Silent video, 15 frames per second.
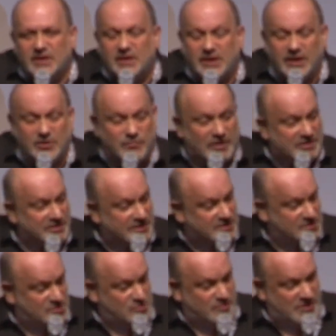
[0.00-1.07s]
And right
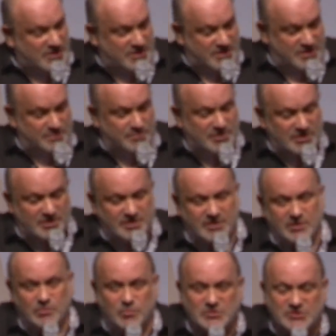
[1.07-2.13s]
next to my
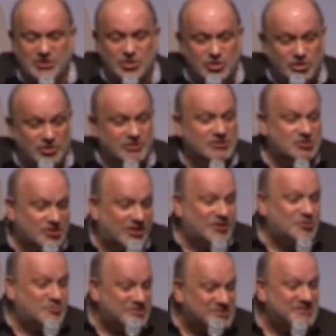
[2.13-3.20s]
building was the Kurdish
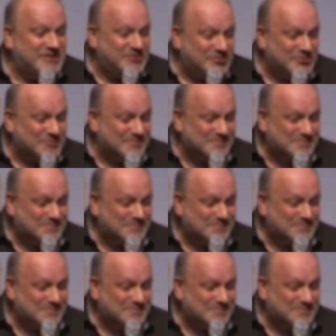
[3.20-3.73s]
Cultural Center.